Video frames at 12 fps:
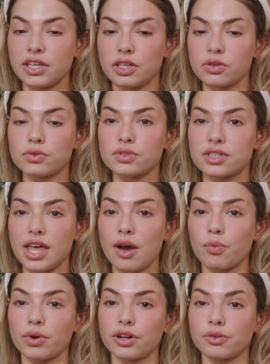used that
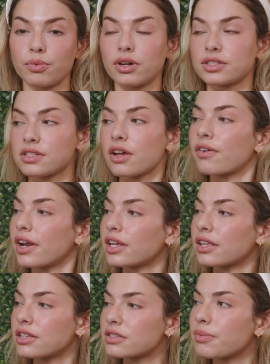word once already
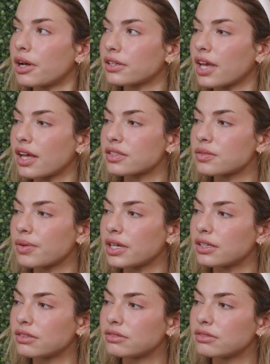in this podcast, but